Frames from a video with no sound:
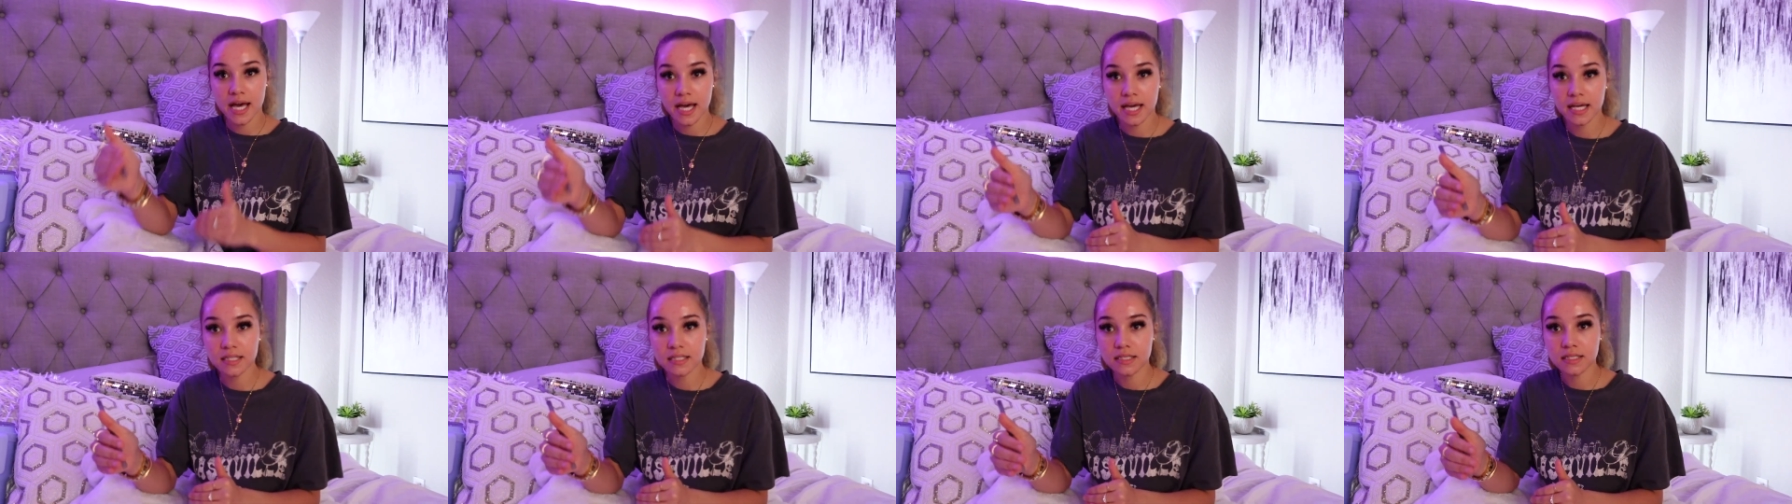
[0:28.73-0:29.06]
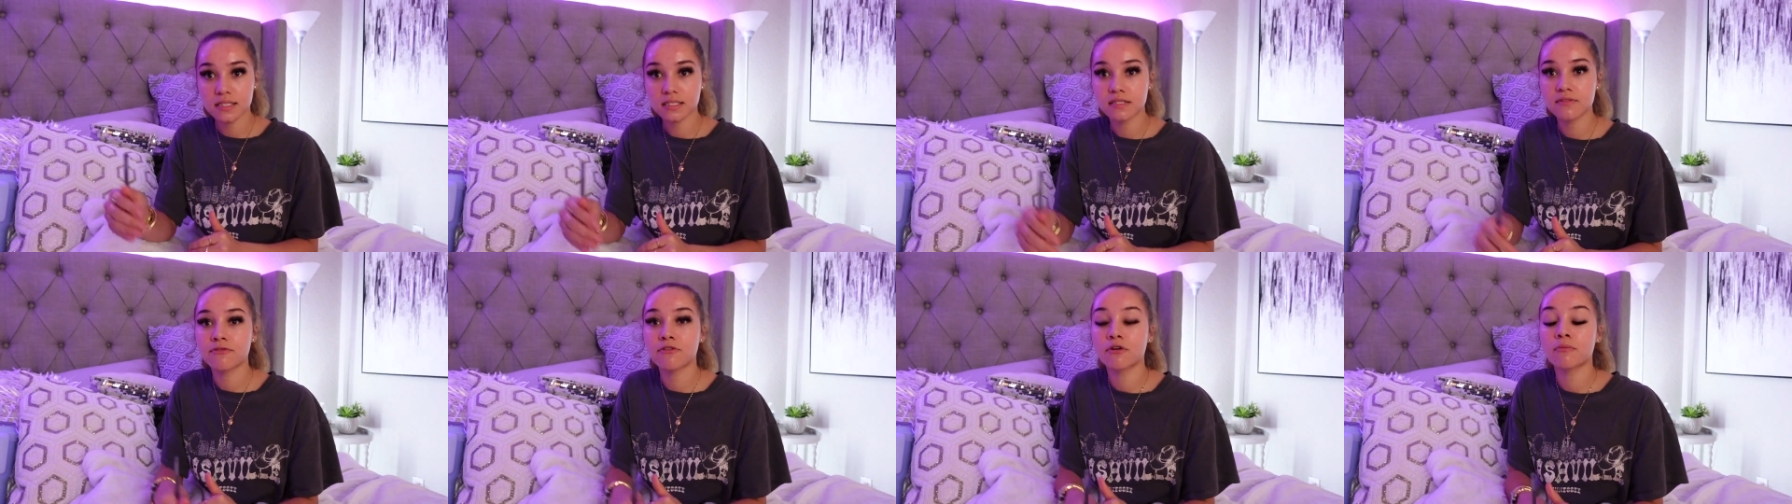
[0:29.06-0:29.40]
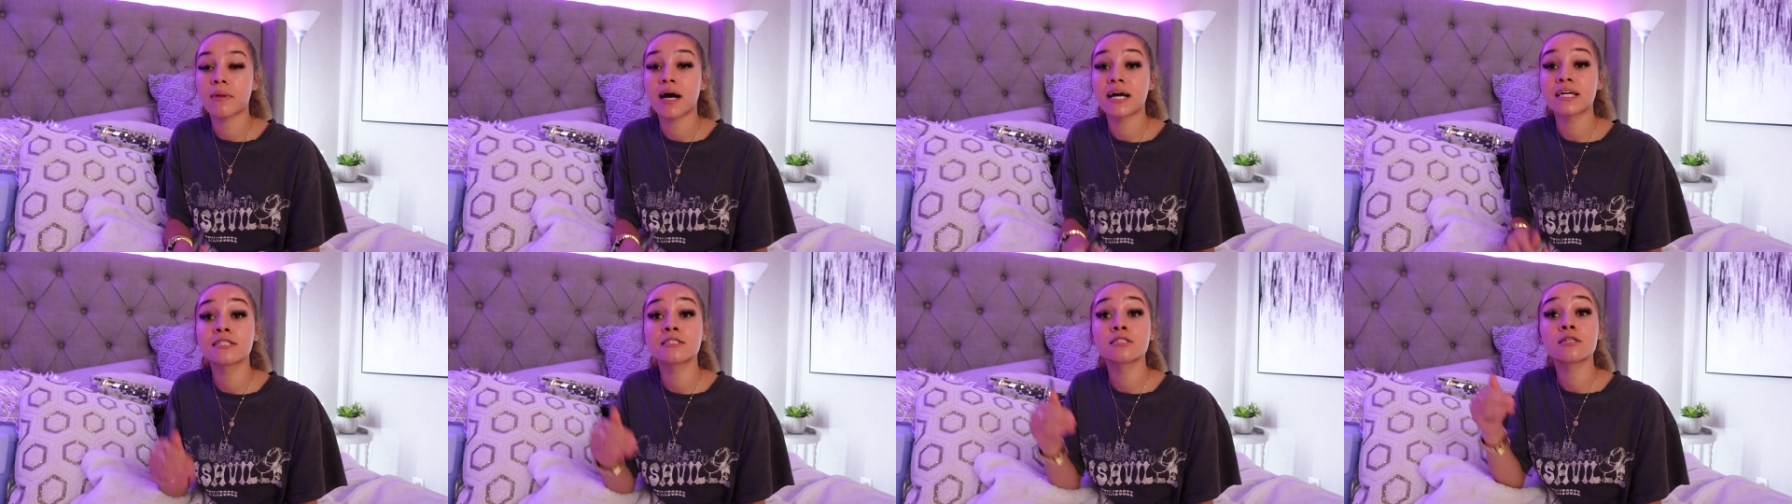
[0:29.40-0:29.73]
ends, for
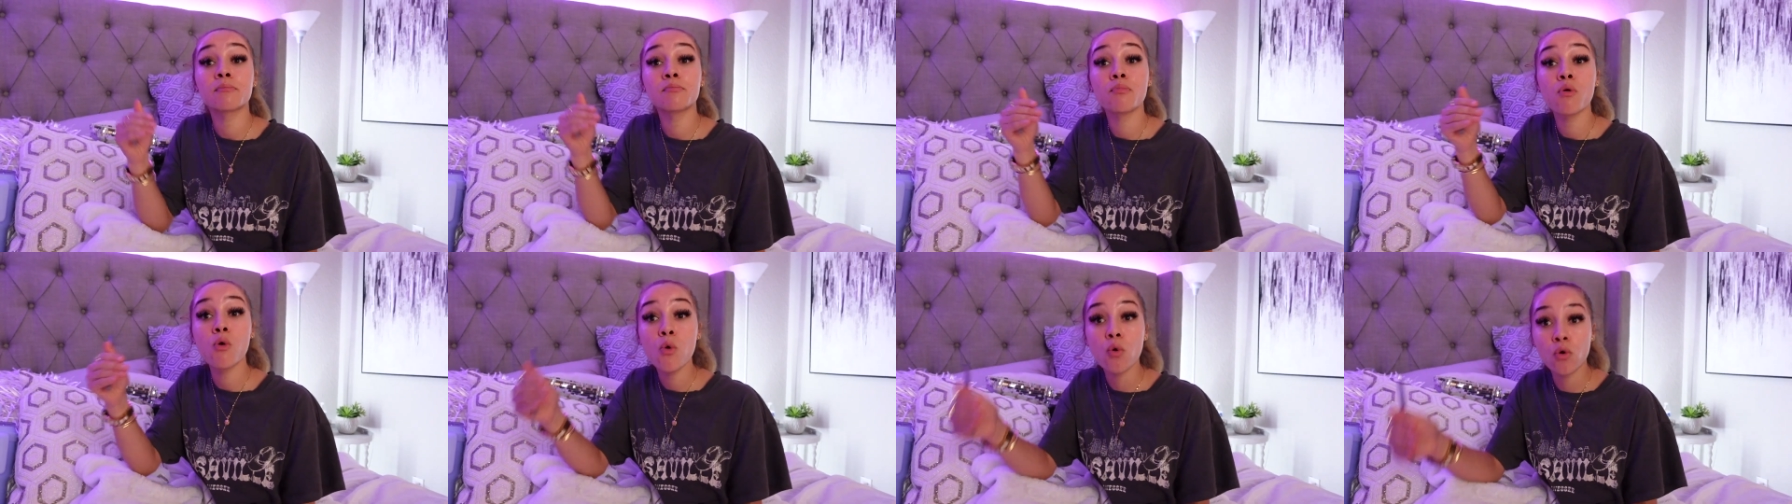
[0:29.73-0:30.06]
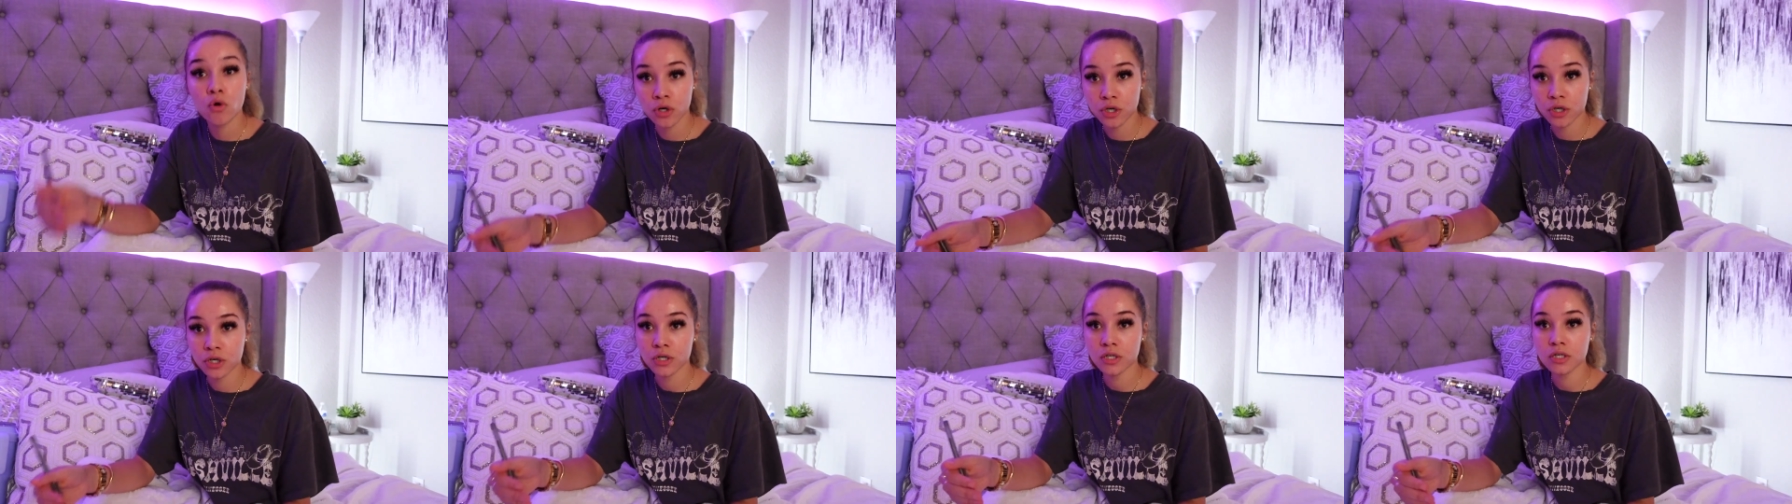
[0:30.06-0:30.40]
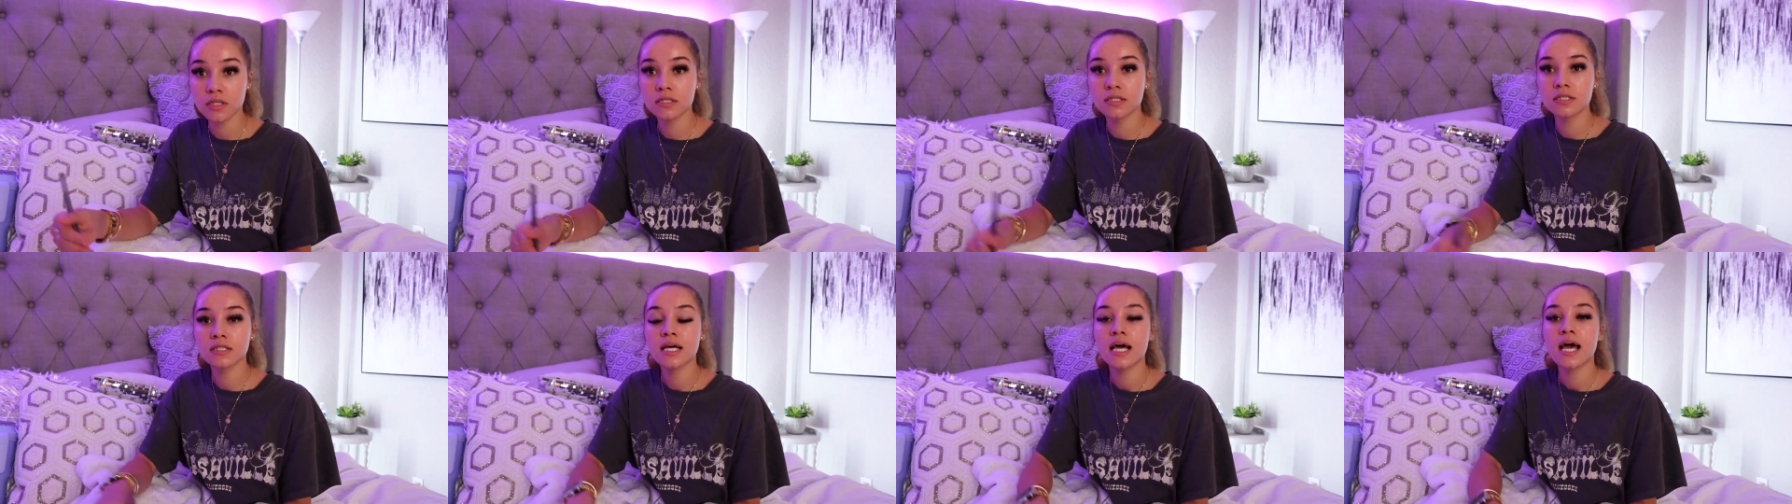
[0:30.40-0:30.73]
my
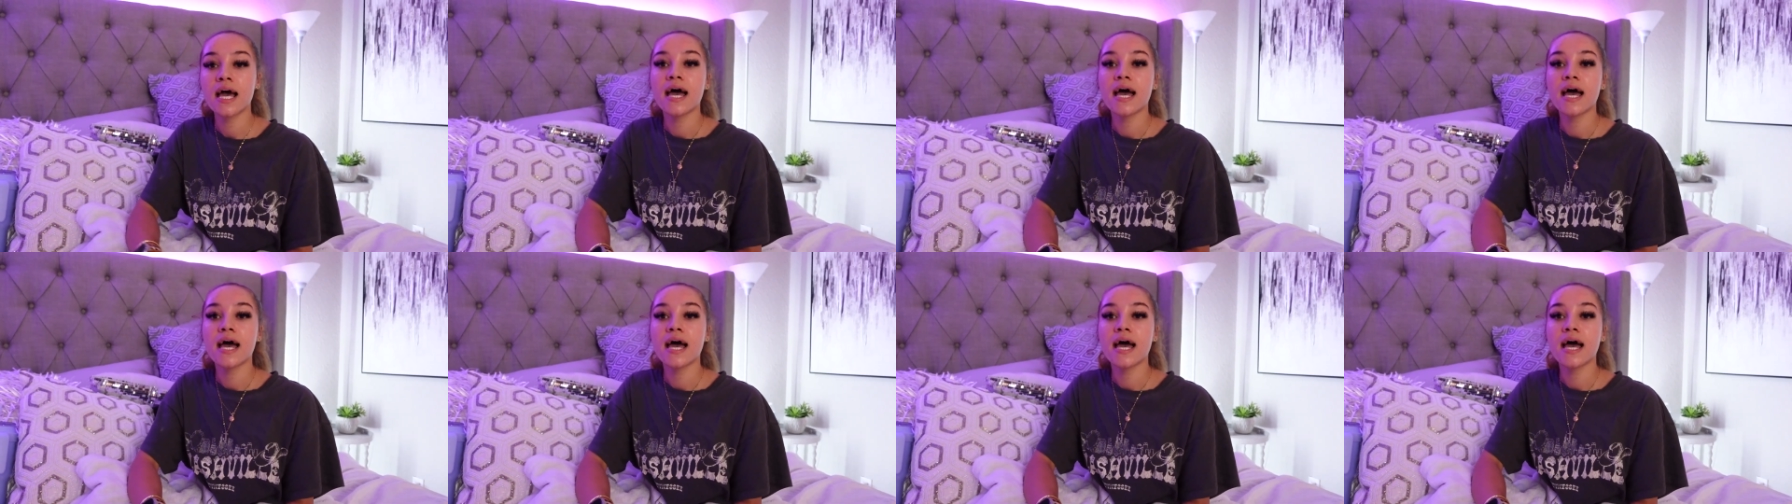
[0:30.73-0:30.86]
supporters